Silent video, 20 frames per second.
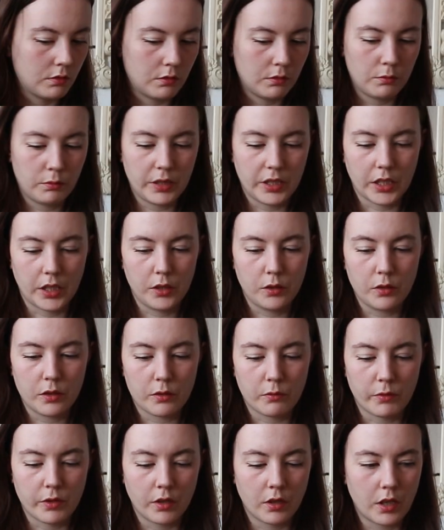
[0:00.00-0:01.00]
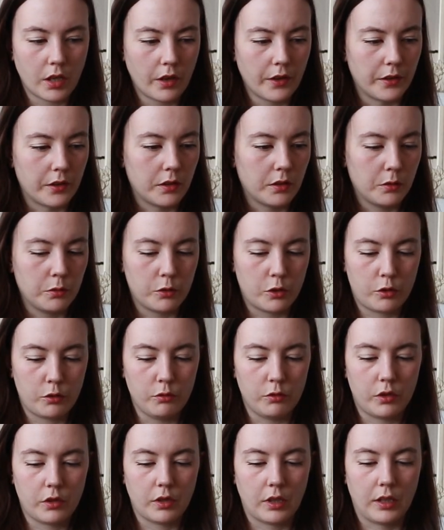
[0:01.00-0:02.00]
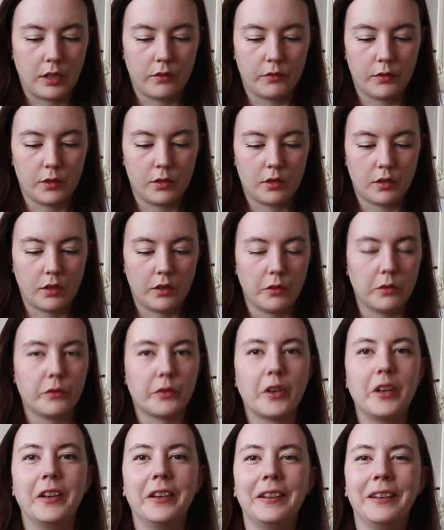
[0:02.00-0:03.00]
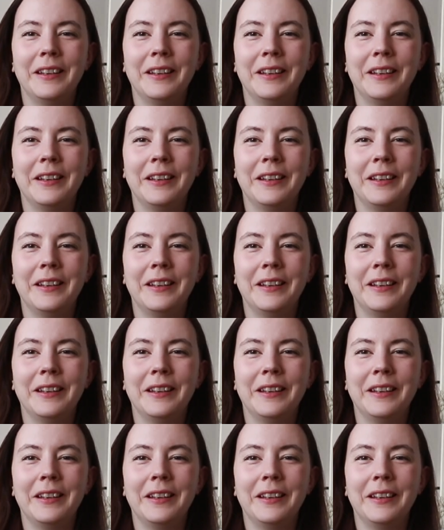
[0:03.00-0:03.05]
Oh wait, I used the wrong color. Oh shoot, I have to start over.